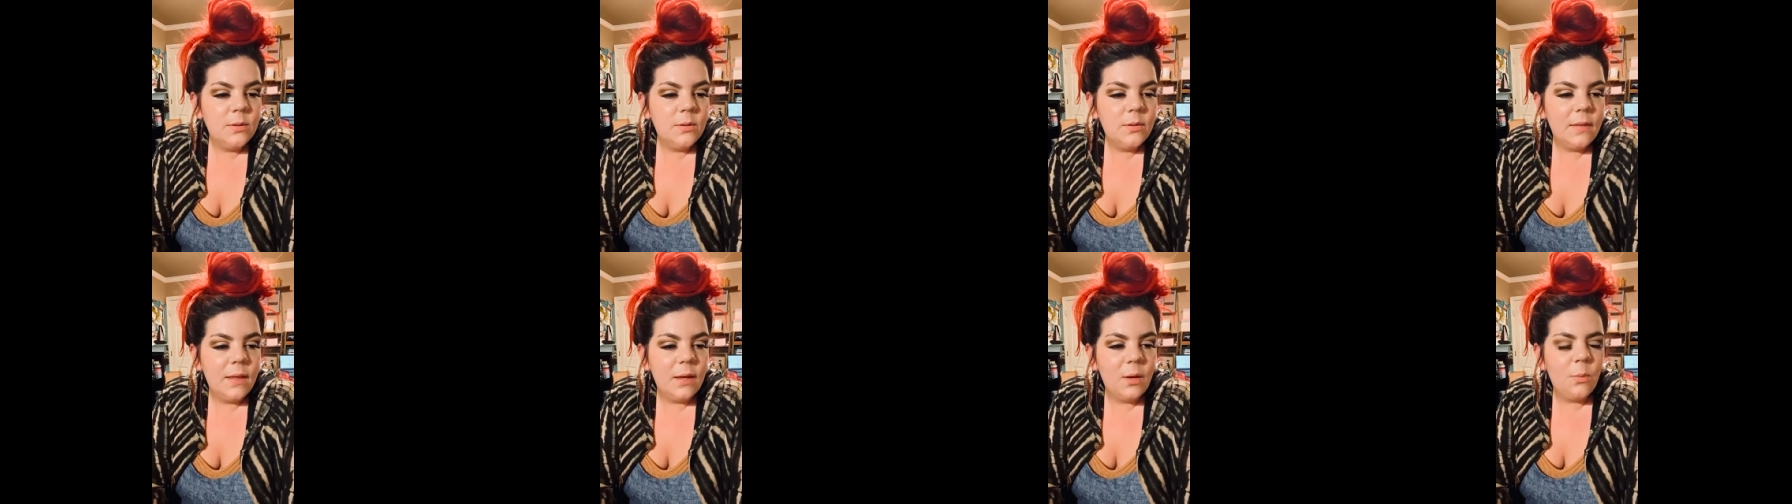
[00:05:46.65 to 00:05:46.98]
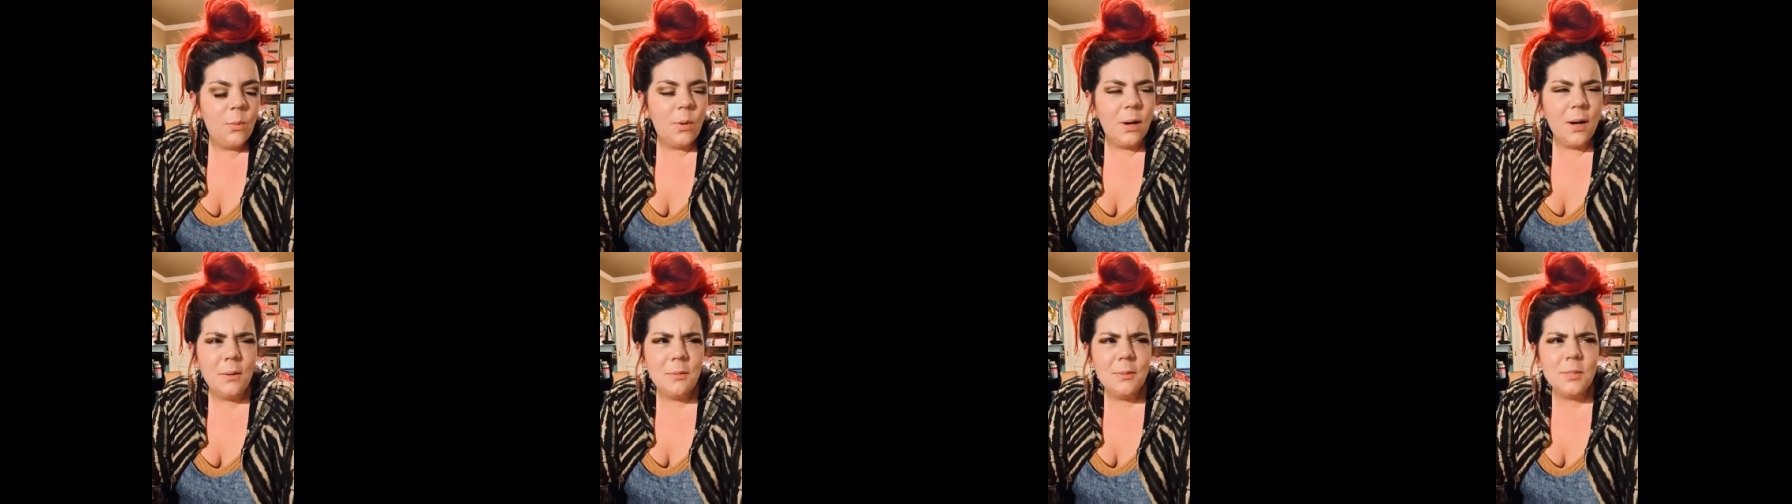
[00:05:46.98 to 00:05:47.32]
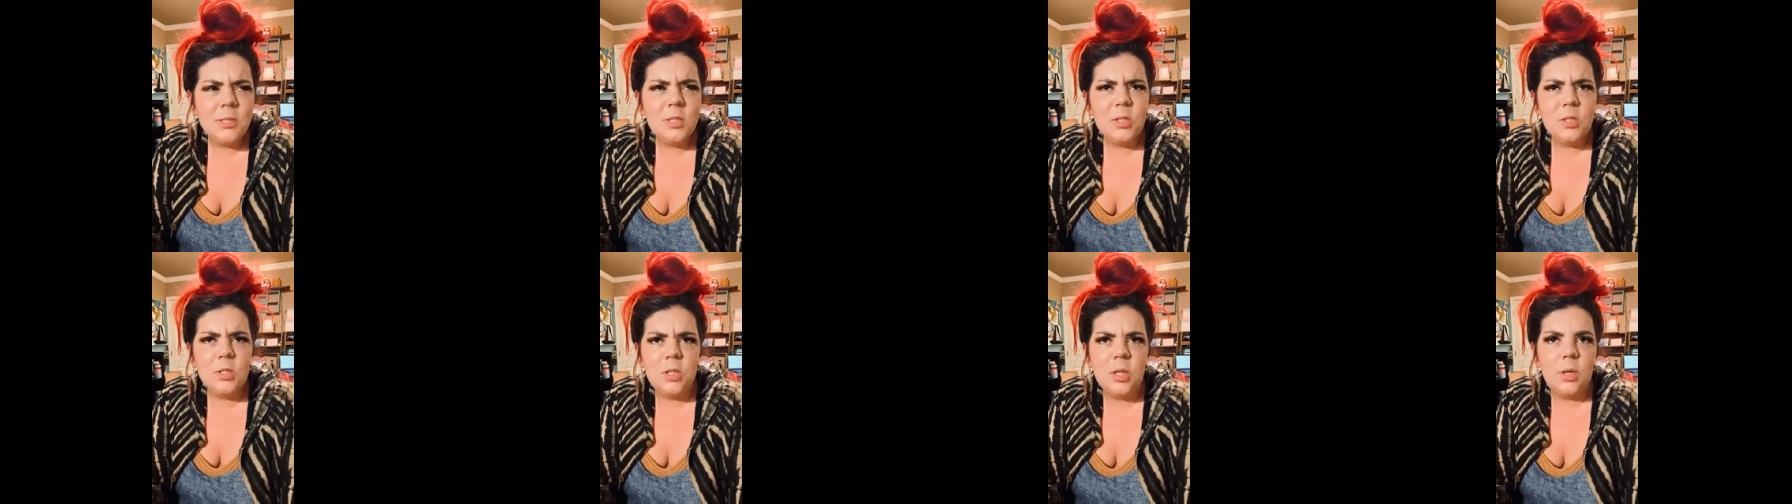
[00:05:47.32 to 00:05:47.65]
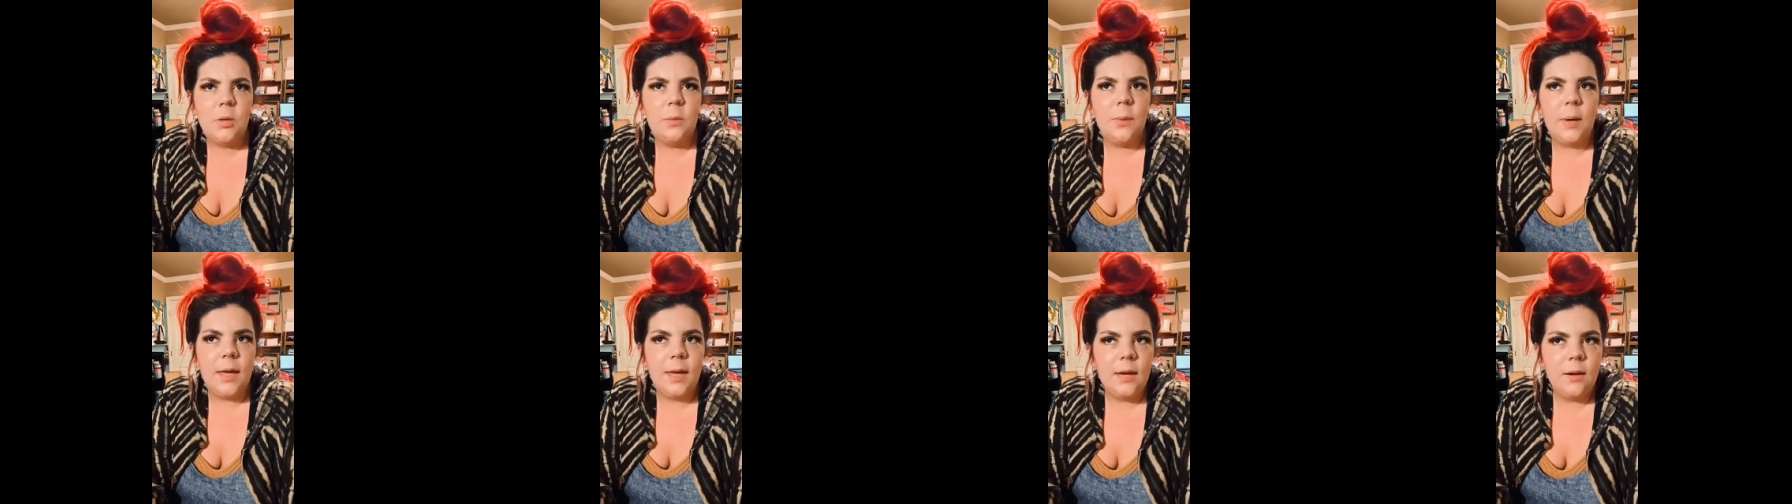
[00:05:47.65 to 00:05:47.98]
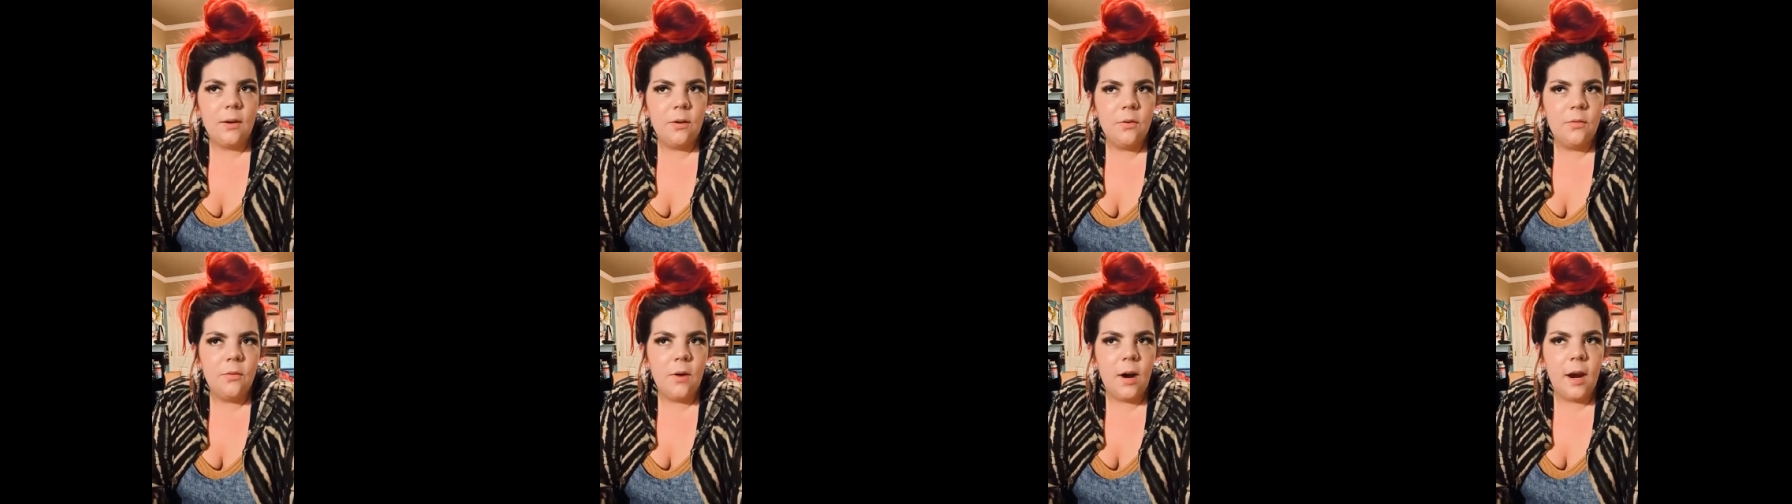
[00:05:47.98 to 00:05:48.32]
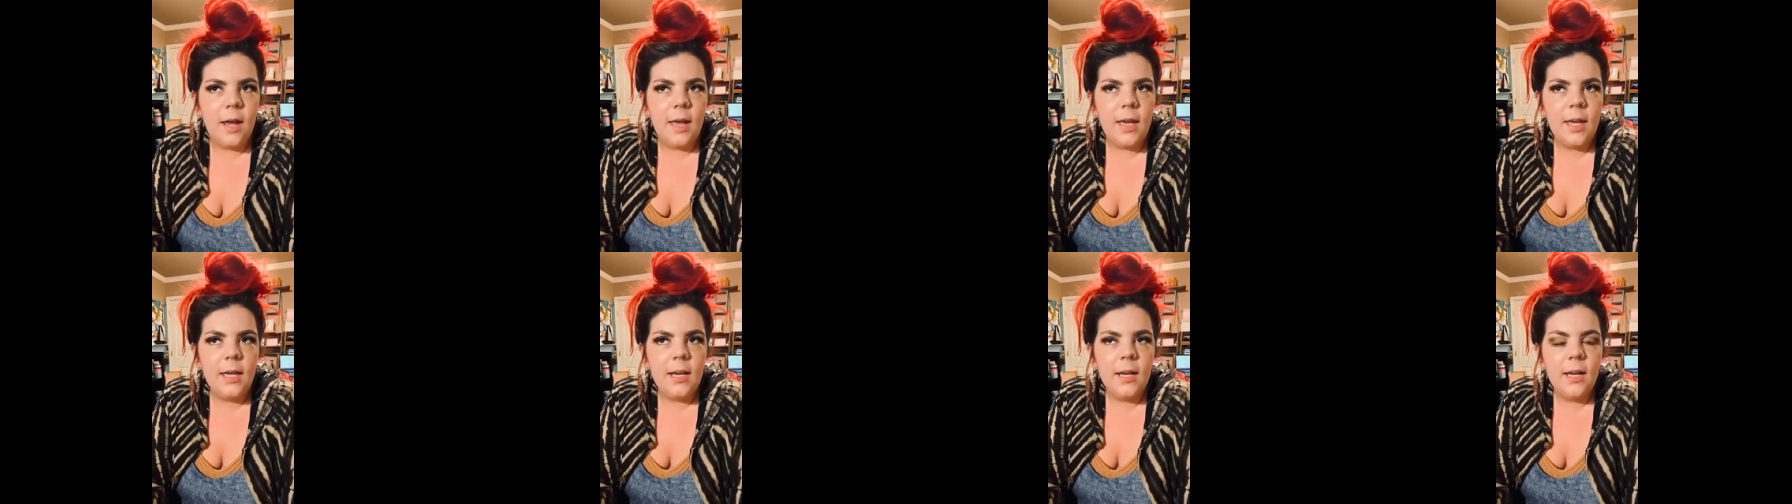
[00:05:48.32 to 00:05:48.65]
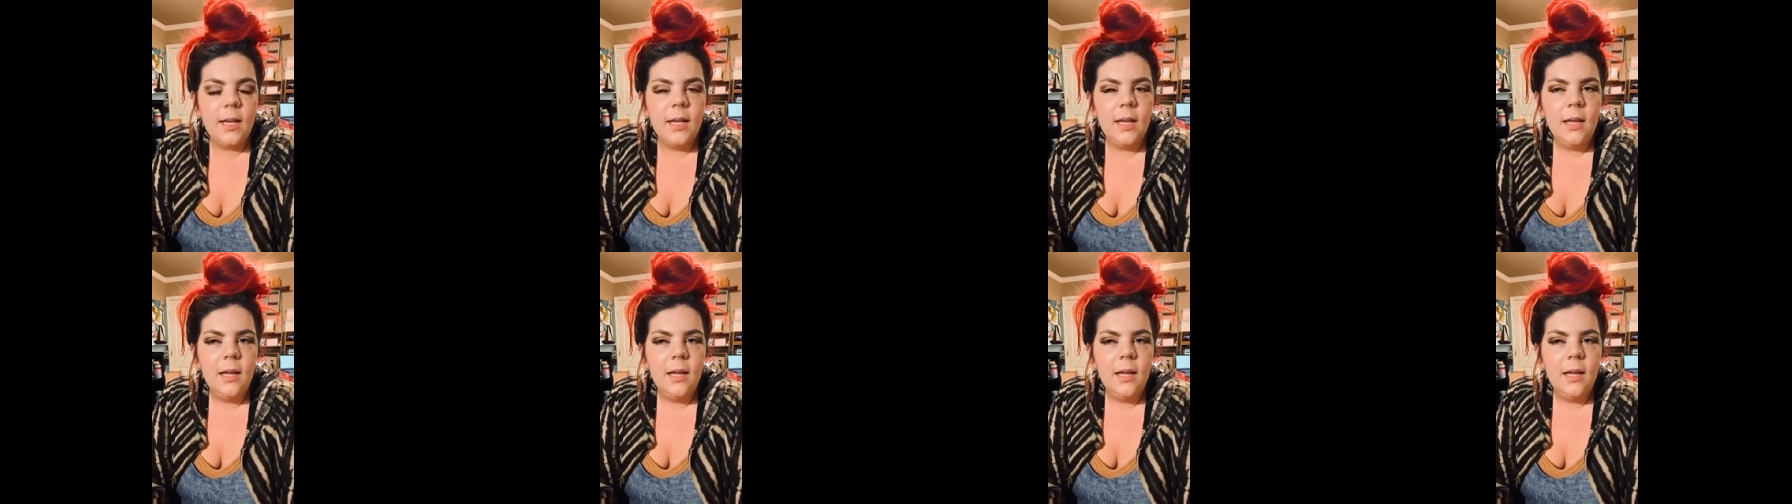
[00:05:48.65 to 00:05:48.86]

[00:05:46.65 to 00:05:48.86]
like what I was doing, right?